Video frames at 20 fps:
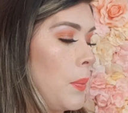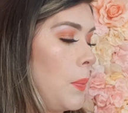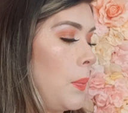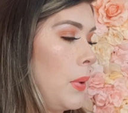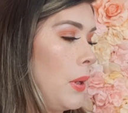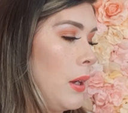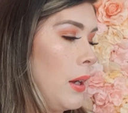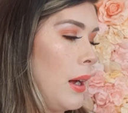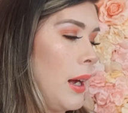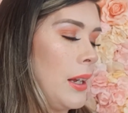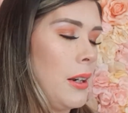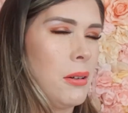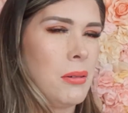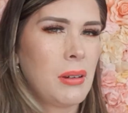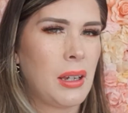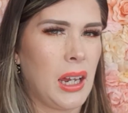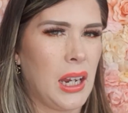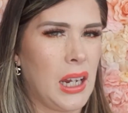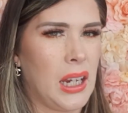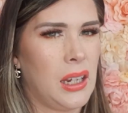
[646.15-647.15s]
but I don't
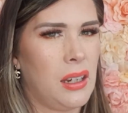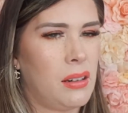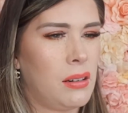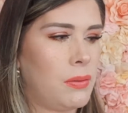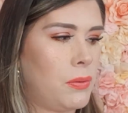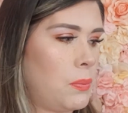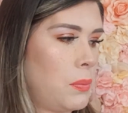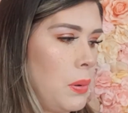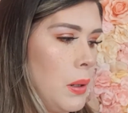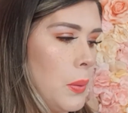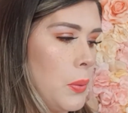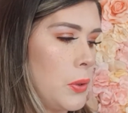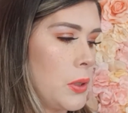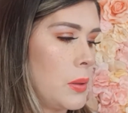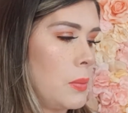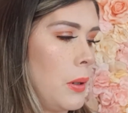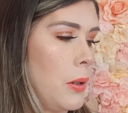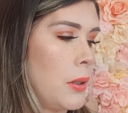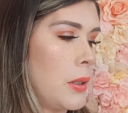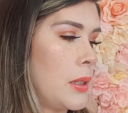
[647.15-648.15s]
care. People
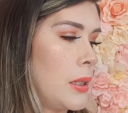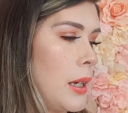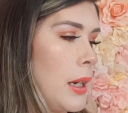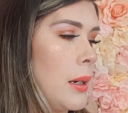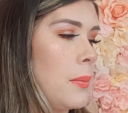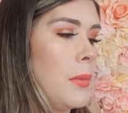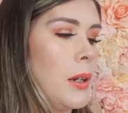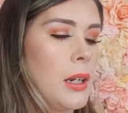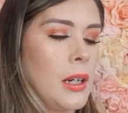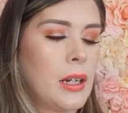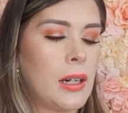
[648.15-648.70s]
smell the same.